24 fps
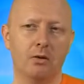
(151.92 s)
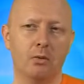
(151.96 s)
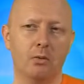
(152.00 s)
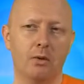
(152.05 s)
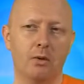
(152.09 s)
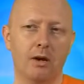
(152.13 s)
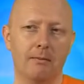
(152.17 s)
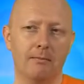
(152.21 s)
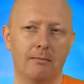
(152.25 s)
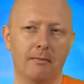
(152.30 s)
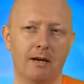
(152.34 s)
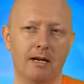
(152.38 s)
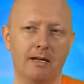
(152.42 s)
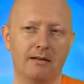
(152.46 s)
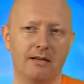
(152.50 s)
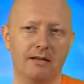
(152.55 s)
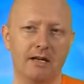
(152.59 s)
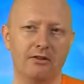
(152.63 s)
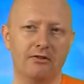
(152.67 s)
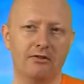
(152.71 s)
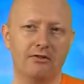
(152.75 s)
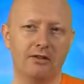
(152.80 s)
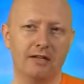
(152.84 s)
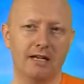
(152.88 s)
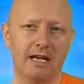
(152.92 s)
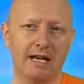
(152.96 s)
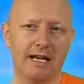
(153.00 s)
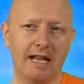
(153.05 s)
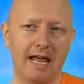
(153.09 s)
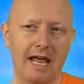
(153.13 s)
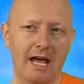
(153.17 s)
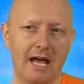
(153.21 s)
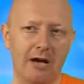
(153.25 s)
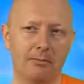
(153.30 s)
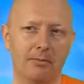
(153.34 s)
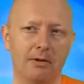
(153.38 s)
where meditation can
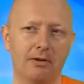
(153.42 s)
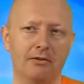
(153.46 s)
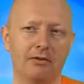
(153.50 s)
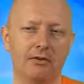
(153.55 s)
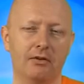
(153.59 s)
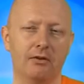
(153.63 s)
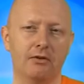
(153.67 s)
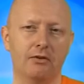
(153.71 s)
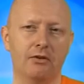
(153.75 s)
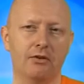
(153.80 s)
help us